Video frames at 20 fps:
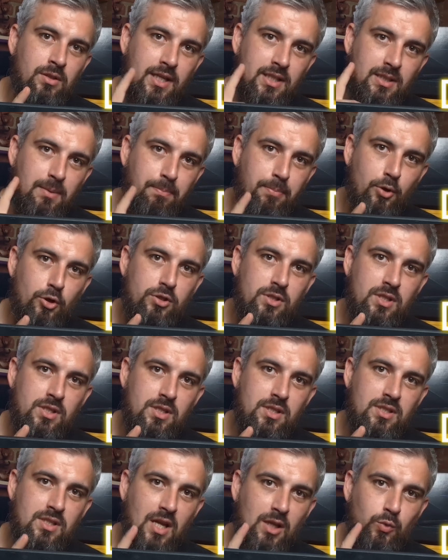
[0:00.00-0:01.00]
and the
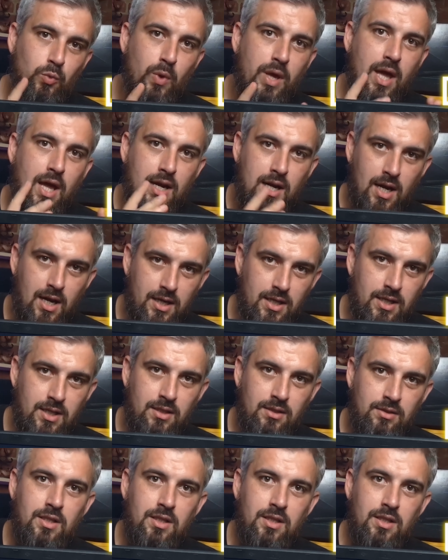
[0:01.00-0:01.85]
processes that we are running.